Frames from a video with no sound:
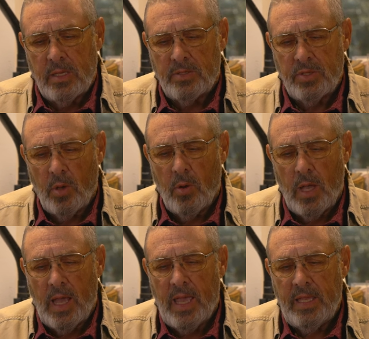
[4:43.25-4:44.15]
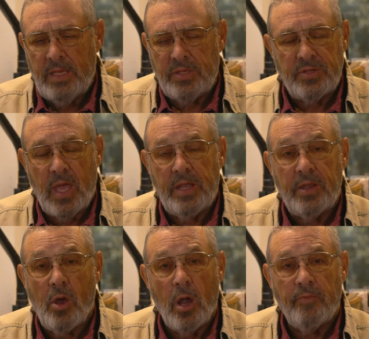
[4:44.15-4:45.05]
So I decided
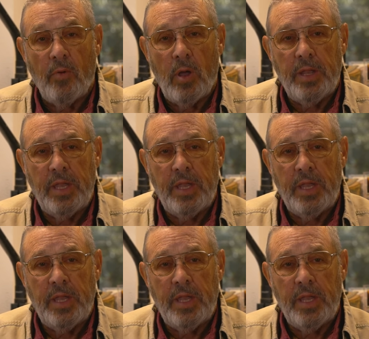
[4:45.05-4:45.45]
to carve one.